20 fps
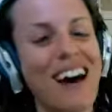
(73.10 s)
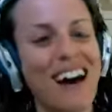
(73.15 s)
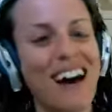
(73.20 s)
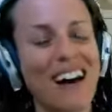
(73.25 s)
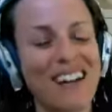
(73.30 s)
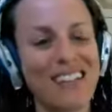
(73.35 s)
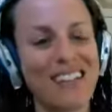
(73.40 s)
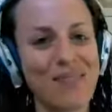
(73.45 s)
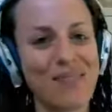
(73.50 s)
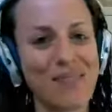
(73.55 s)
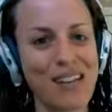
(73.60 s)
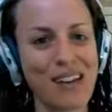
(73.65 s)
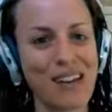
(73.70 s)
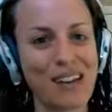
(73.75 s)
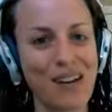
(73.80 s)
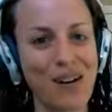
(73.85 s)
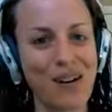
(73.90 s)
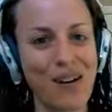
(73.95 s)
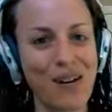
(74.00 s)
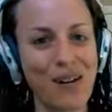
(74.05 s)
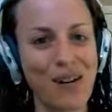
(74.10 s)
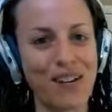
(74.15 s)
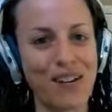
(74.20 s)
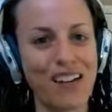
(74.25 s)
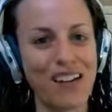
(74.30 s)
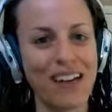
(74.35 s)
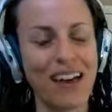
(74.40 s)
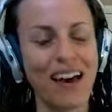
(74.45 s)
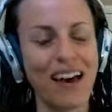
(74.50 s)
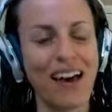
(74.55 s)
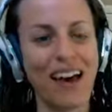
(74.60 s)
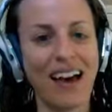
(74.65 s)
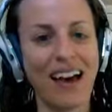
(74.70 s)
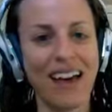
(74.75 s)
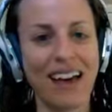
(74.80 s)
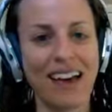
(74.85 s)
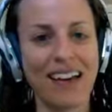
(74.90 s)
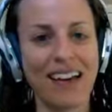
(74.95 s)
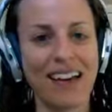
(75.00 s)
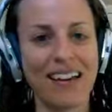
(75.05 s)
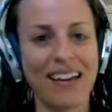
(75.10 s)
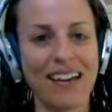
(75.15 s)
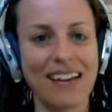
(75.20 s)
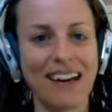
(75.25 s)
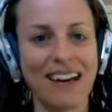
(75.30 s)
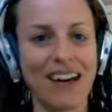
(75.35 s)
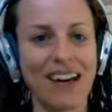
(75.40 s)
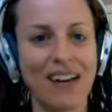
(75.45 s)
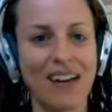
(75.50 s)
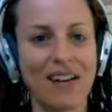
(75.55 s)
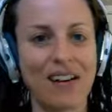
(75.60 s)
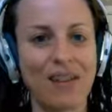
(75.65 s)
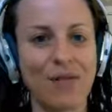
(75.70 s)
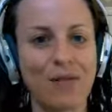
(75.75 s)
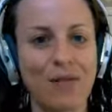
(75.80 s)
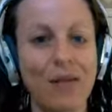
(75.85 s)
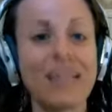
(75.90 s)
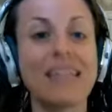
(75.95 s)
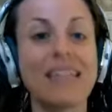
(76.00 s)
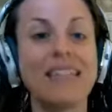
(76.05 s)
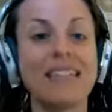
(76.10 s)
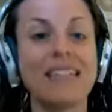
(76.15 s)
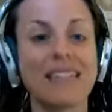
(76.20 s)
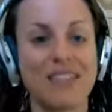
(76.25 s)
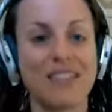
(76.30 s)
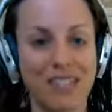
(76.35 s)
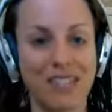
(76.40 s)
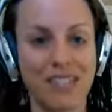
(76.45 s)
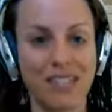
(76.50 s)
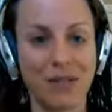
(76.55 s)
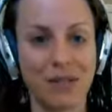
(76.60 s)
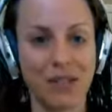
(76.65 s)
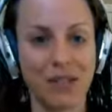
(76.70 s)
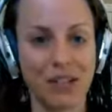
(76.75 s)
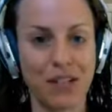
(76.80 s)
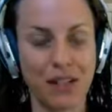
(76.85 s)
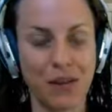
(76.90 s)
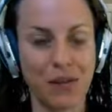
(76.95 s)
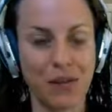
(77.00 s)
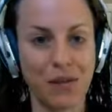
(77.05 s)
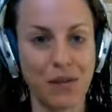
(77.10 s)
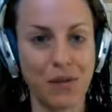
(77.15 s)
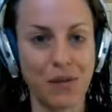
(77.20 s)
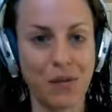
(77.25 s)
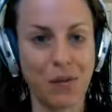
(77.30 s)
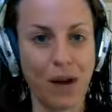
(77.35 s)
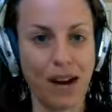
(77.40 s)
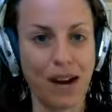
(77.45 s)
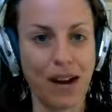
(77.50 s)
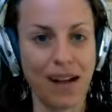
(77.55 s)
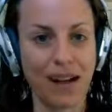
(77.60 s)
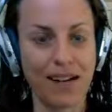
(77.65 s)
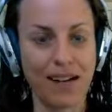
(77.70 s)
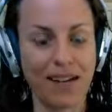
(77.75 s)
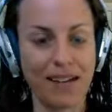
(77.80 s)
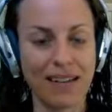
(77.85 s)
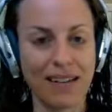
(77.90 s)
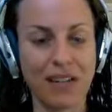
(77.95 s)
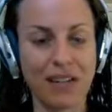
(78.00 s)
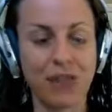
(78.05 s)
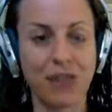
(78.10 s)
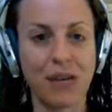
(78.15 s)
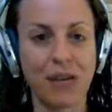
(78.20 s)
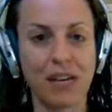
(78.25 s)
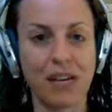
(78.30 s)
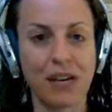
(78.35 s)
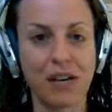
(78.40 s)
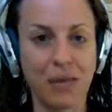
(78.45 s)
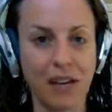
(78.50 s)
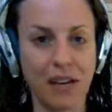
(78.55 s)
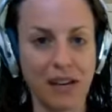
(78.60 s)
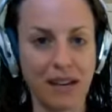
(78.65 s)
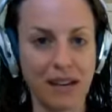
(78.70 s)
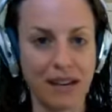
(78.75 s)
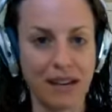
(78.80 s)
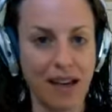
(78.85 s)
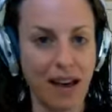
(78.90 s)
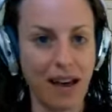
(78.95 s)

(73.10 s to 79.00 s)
something I call a weekly series that we do where each week we